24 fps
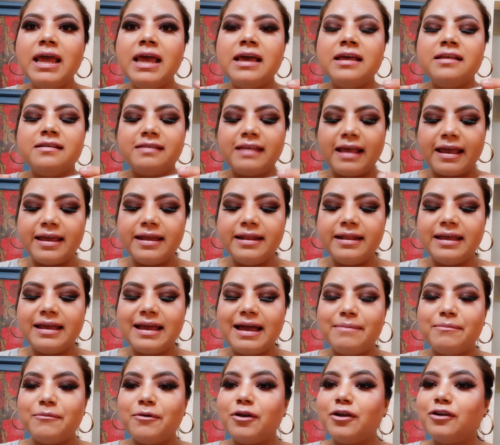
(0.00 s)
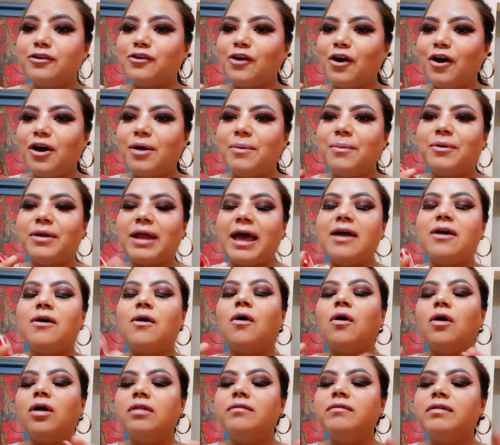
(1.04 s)
Second thing I'm gonna talk about, I
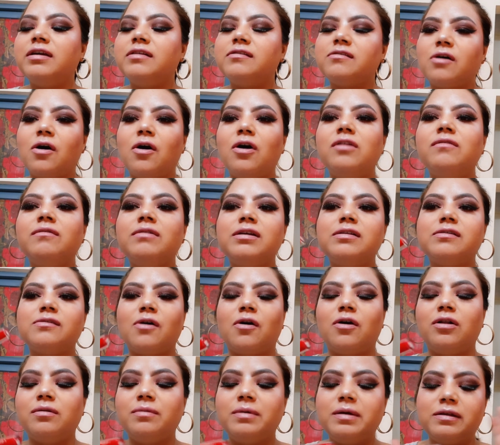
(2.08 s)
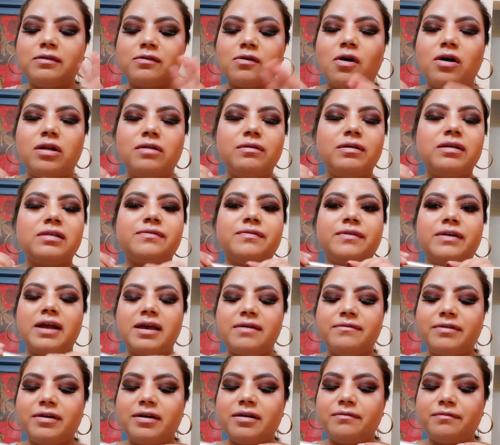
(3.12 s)
always
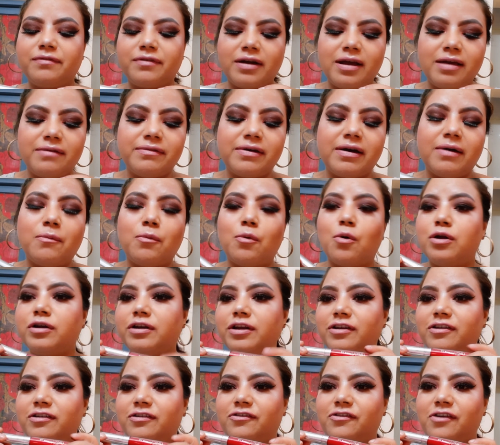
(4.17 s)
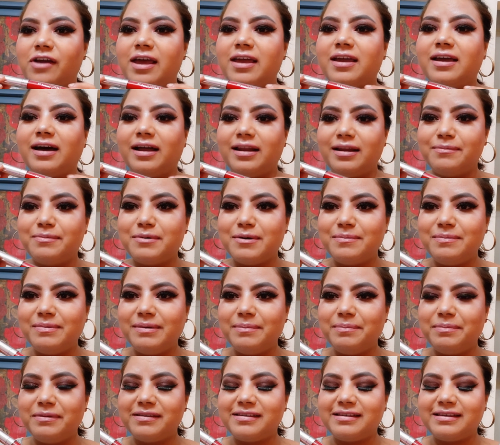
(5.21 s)
forever and forever wanted to try ColourPop
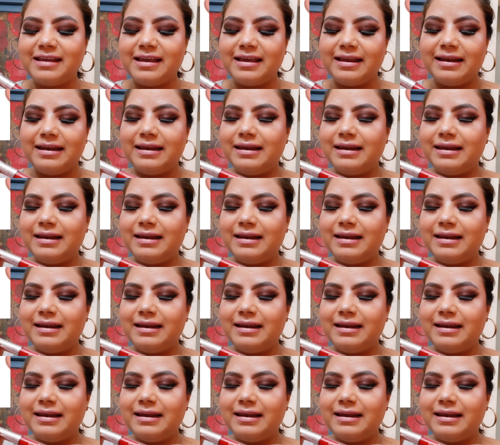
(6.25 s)
lipstick.